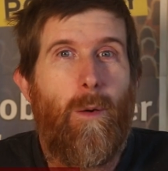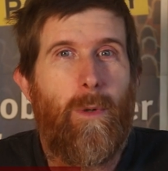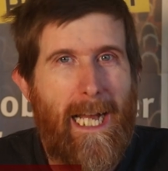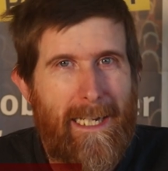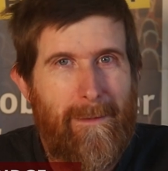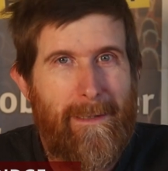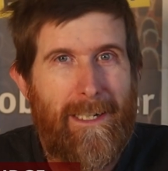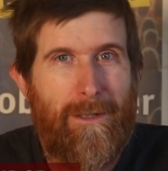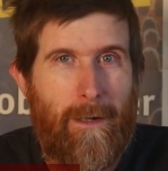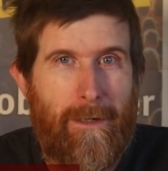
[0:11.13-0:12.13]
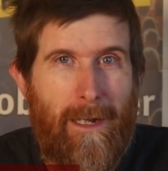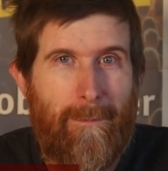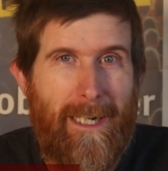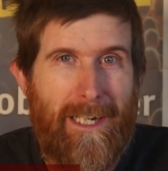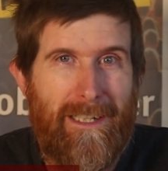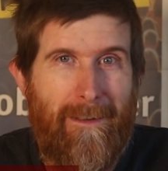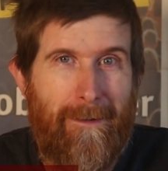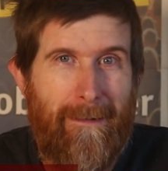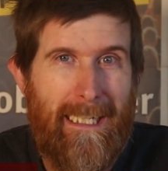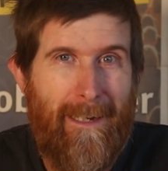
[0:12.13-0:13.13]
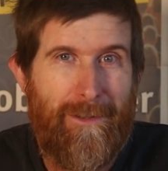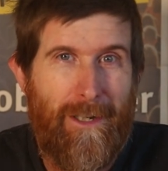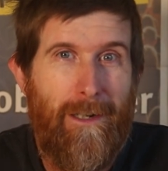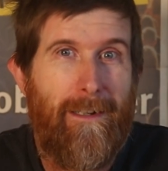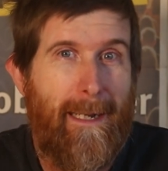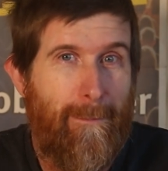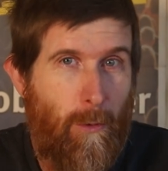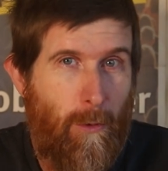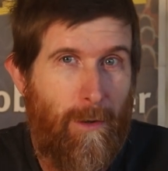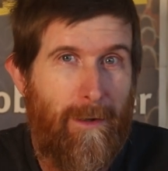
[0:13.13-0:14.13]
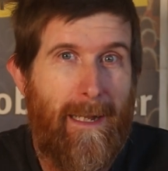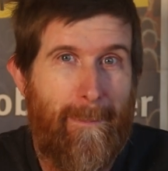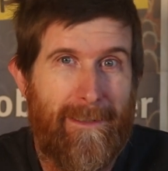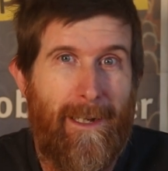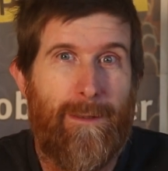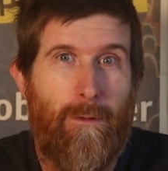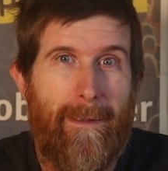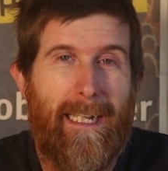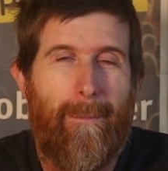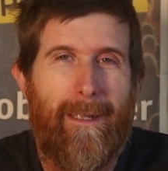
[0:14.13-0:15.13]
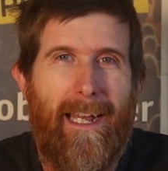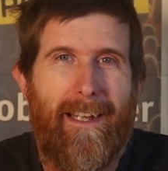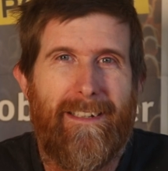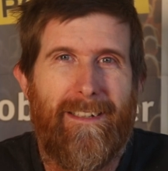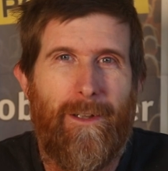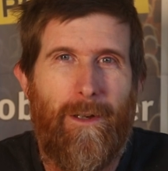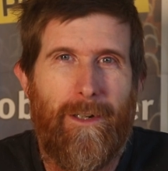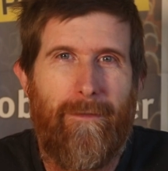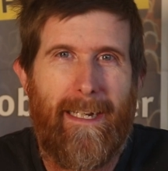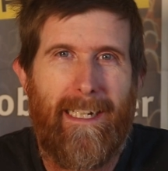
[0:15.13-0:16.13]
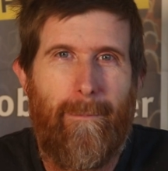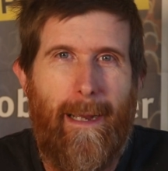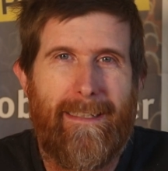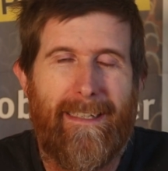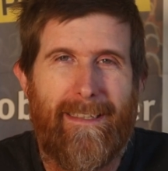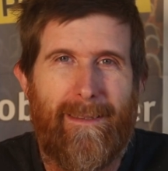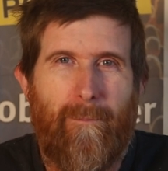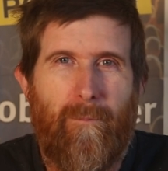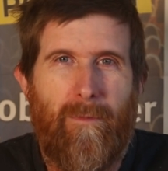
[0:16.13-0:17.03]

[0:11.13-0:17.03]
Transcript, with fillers: We are committed to ongoing production of the Green Left Show, and more episodes will be coming out on a regular basis.